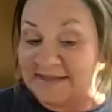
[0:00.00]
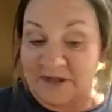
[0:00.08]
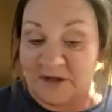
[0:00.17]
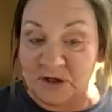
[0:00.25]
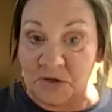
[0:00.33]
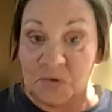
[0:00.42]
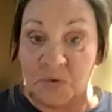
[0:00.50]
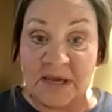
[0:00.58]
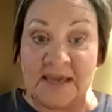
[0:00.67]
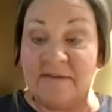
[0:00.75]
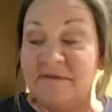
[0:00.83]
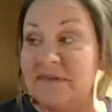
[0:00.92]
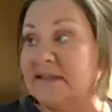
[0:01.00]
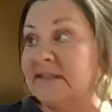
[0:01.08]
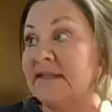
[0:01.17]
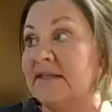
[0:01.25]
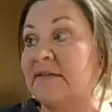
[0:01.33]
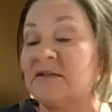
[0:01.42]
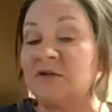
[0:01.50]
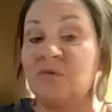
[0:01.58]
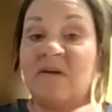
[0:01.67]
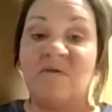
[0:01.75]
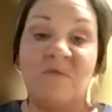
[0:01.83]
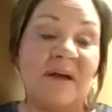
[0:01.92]
until you can give this 6 to
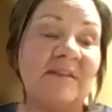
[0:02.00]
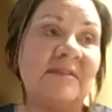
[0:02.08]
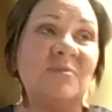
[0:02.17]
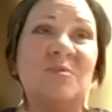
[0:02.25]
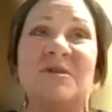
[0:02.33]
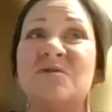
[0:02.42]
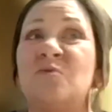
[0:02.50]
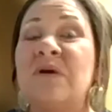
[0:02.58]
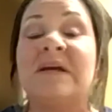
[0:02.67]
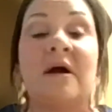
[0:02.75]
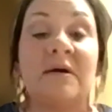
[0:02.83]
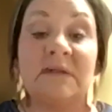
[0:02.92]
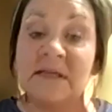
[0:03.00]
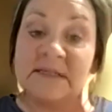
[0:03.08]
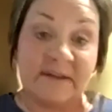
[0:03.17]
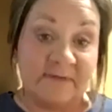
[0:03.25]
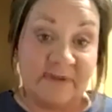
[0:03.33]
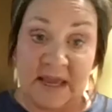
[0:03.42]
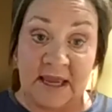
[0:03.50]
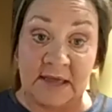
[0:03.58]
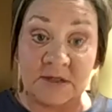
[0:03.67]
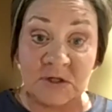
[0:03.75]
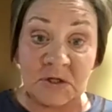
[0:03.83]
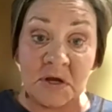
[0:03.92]
12 months, with regardless of
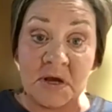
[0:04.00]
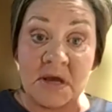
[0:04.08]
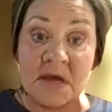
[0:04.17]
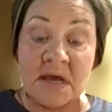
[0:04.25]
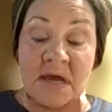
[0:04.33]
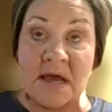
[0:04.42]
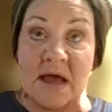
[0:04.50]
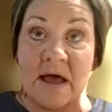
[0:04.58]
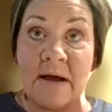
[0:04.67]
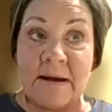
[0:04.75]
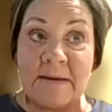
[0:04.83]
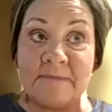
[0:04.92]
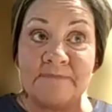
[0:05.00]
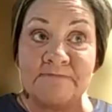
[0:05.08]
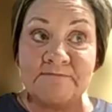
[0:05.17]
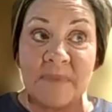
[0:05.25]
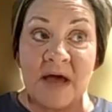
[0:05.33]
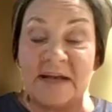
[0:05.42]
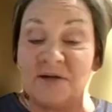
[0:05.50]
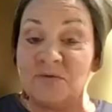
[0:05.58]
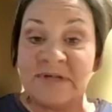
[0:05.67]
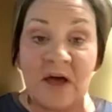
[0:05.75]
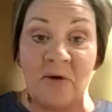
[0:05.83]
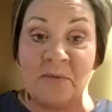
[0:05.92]
age. I
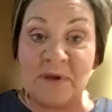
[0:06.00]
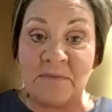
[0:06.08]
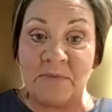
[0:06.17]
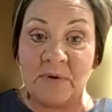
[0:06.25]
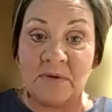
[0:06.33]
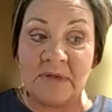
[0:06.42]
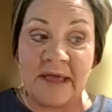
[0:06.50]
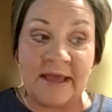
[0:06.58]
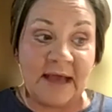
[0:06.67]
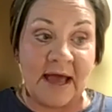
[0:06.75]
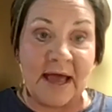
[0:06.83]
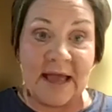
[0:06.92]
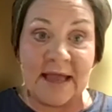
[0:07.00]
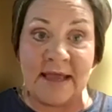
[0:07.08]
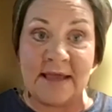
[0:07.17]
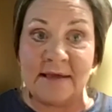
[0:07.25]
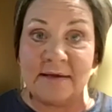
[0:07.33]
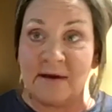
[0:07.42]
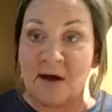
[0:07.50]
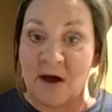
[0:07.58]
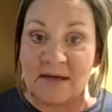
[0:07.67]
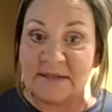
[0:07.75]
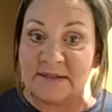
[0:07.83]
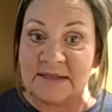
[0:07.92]
do tell people, like, I
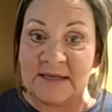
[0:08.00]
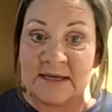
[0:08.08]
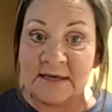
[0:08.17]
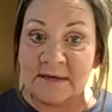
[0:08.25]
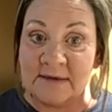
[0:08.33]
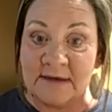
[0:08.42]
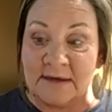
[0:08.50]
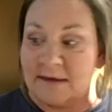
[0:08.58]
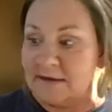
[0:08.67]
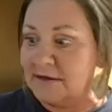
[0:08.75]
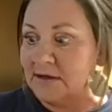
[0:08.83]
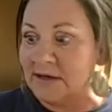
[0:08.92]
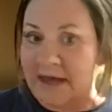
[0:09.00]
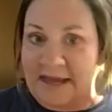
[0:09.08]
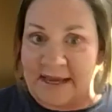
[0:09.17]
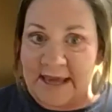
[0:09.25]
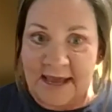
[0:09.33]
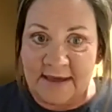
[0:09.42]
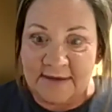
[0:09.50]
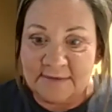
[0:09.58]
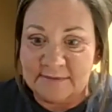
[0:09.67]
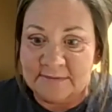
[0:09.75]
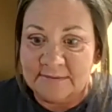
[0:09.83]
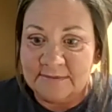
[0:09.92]
honestly, I
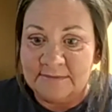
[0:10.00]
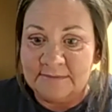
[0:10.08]
can't,